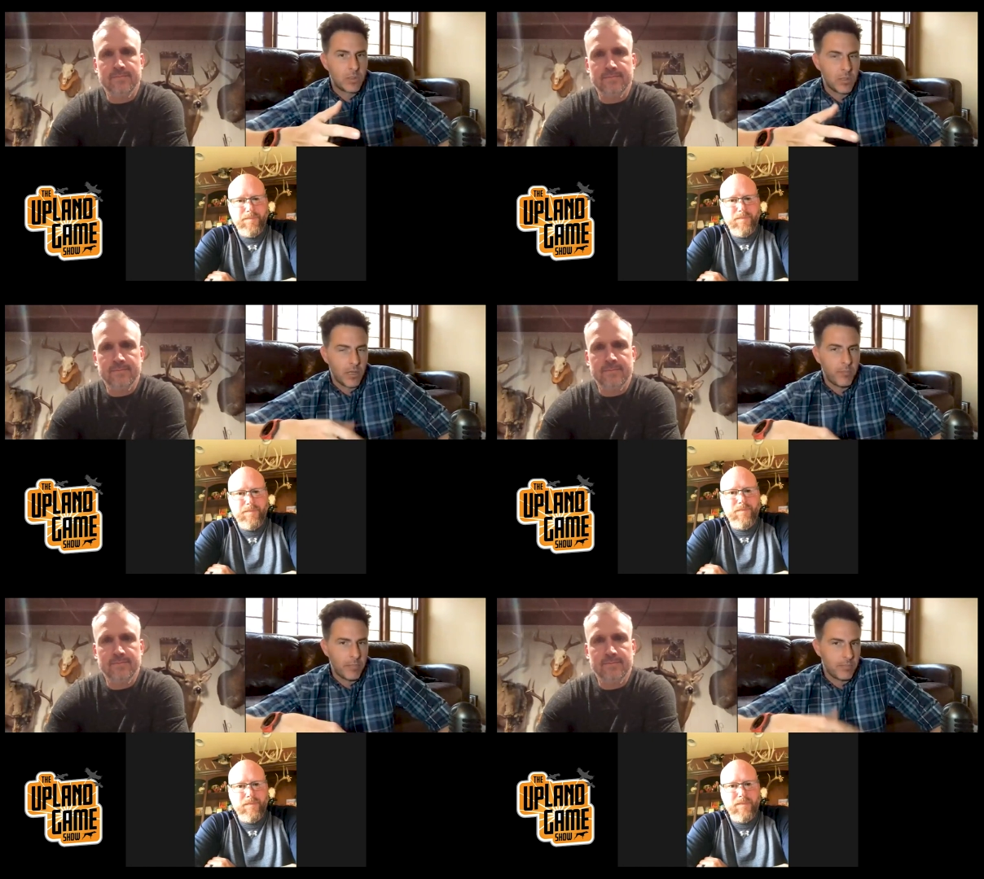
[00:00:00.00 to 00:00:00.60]
Speaker 1: you
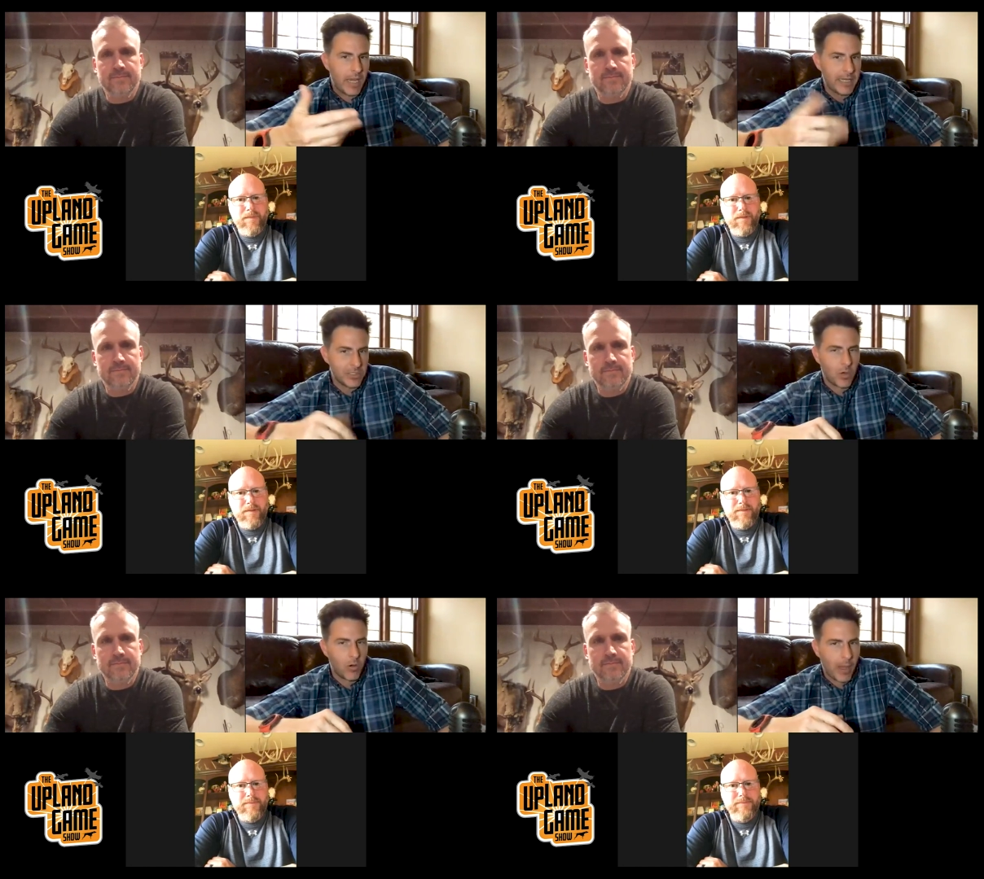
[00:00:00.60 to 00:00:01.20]
know,
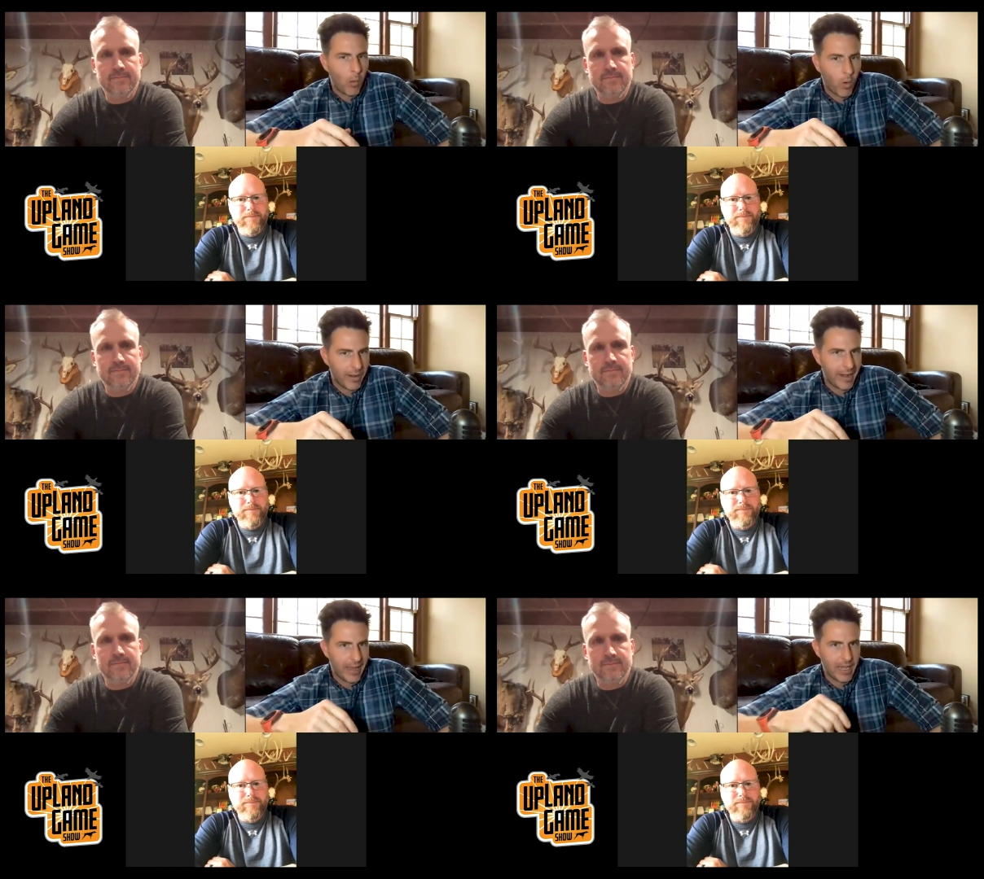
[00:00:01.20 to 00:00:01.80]
Ida's going about
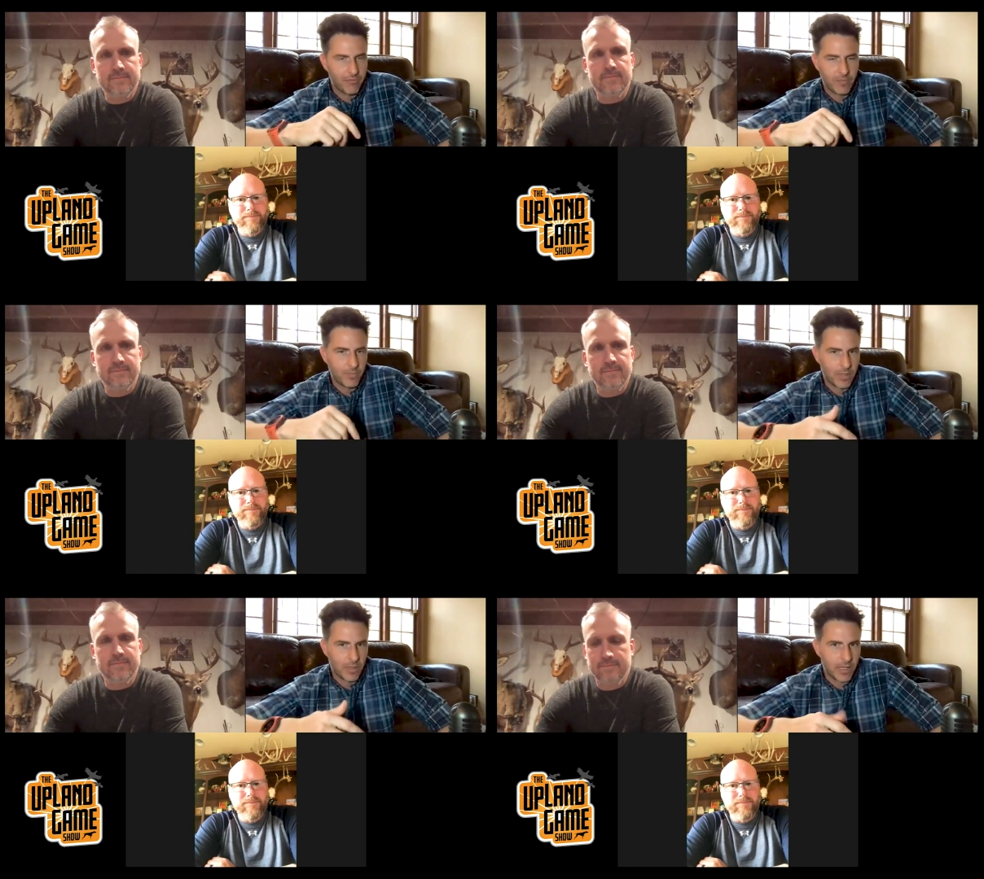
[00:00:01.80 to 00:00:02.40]
one and a half,
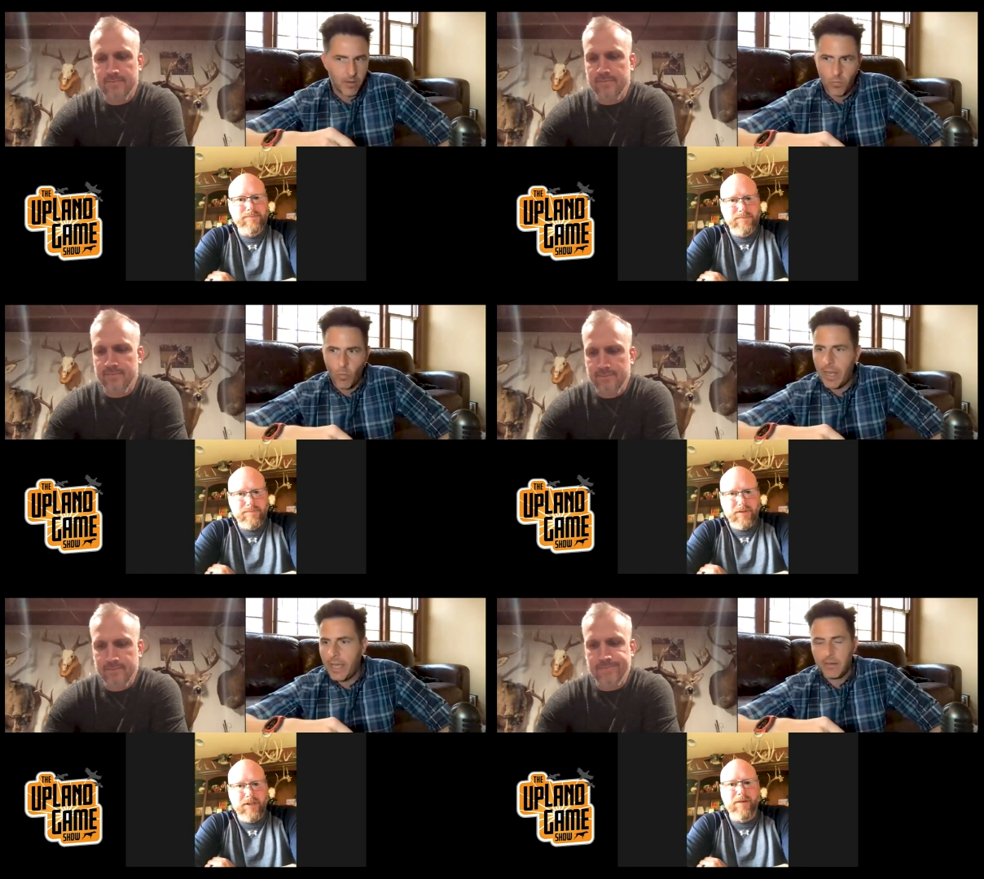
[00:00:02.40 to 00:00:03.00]
and
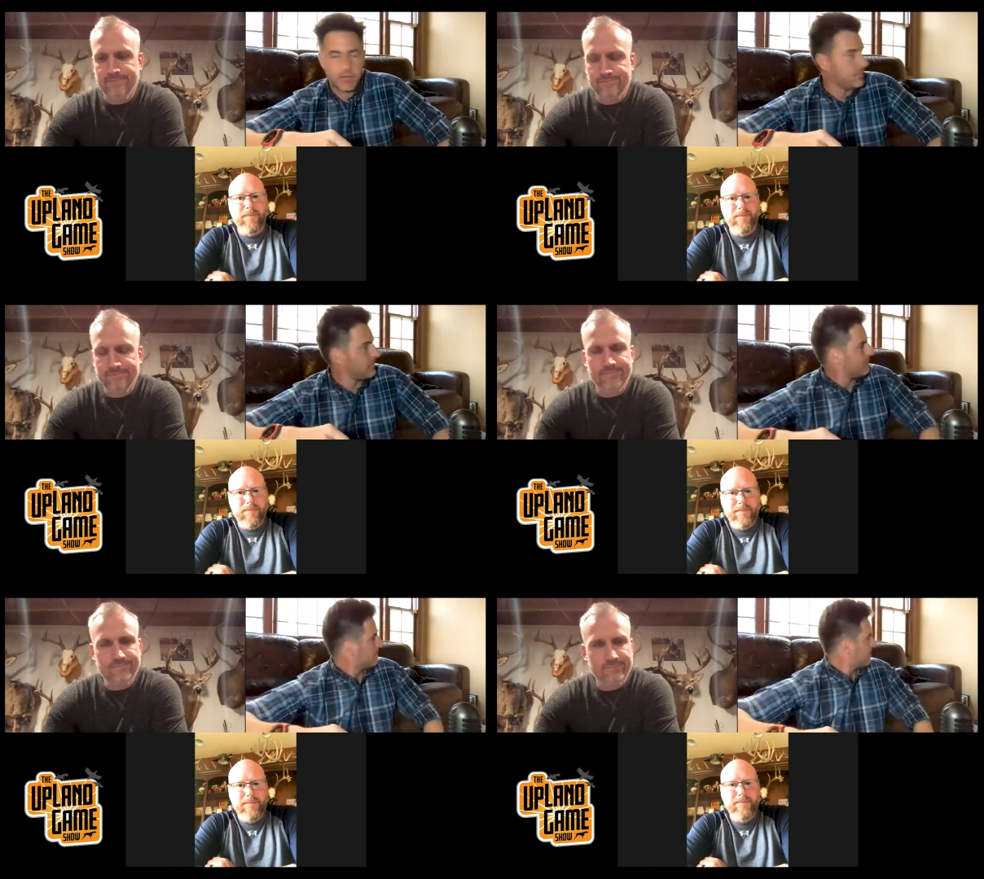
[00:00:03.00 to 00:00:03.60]
Wyatt. Yeah.
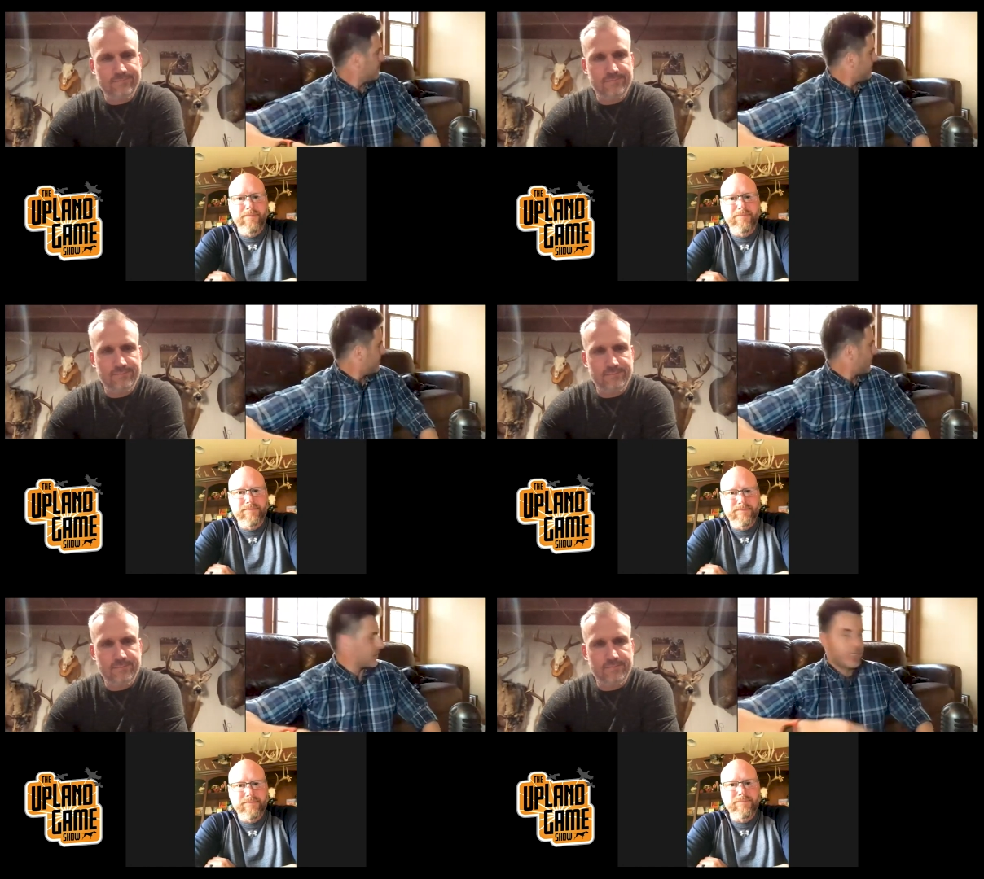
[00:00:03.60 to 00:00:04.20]

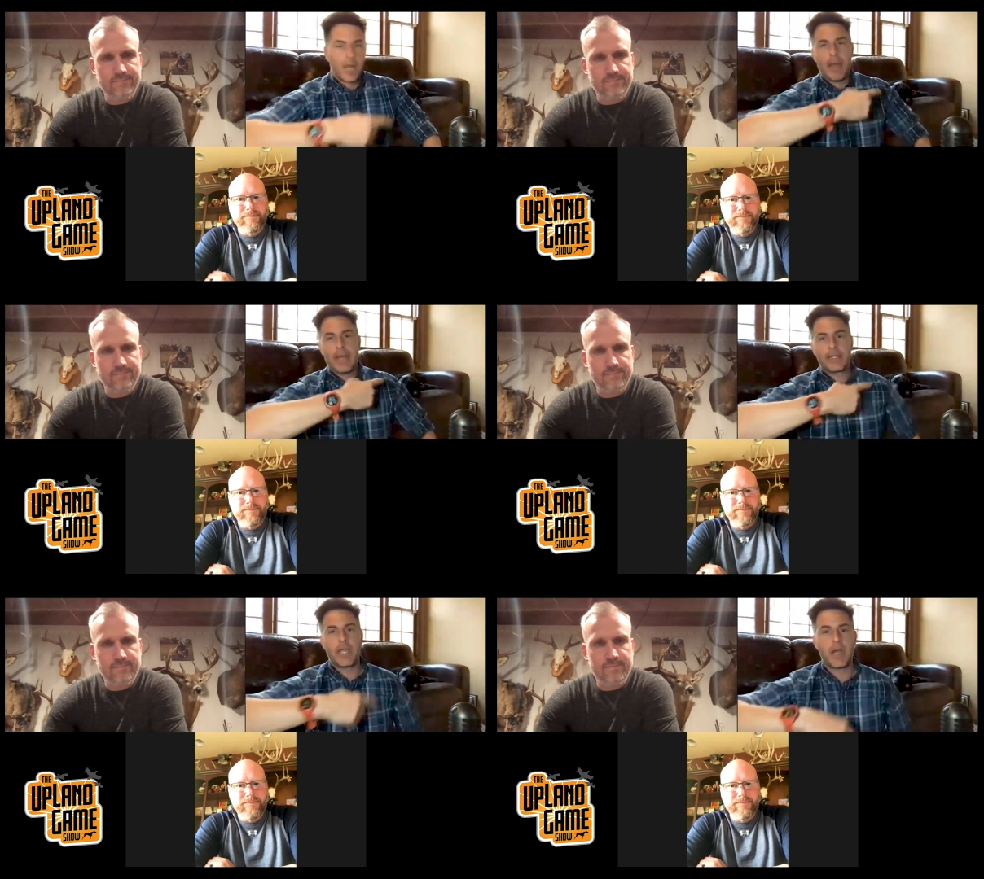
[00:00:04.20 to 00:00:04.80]
Most of the time,
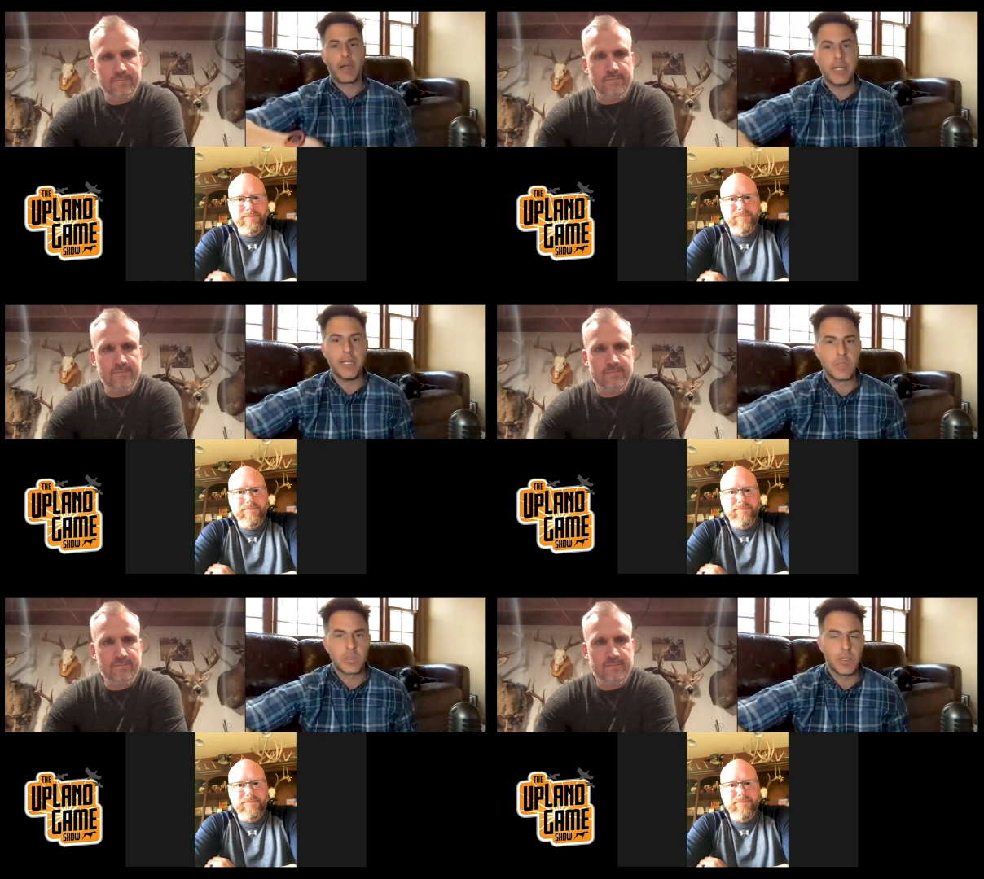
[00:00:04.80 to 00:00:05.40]
I carry
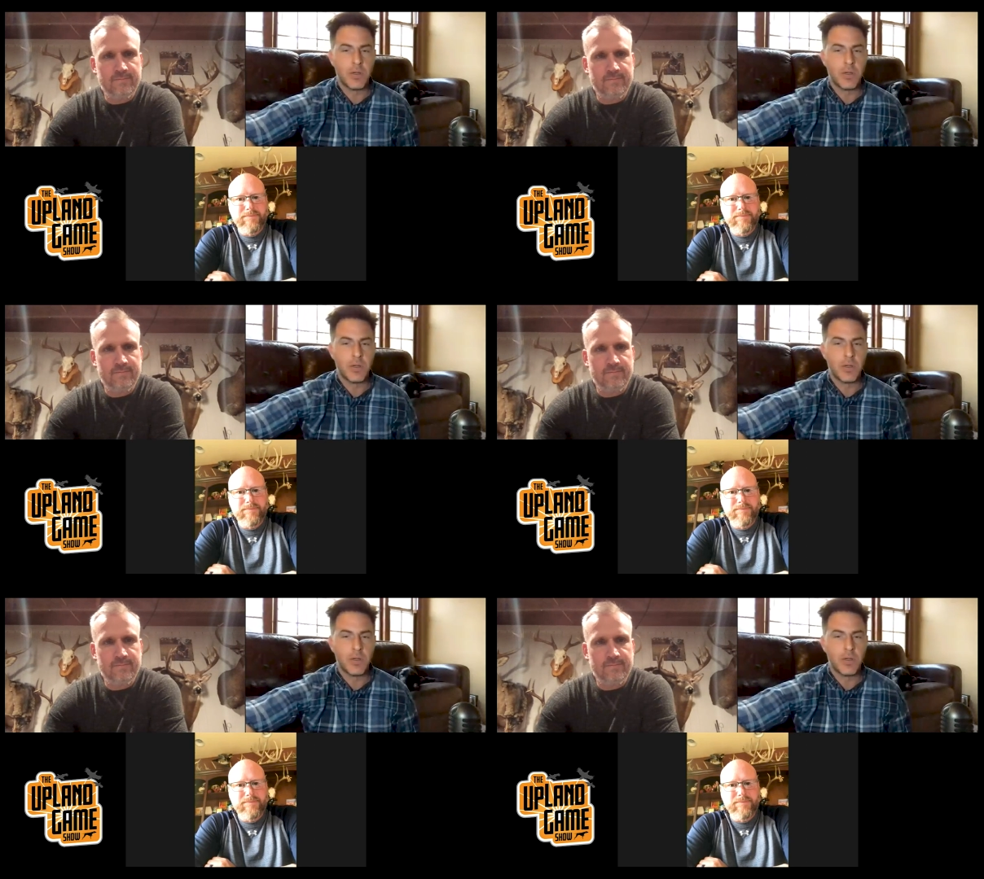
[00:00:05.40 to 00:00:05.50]
him, so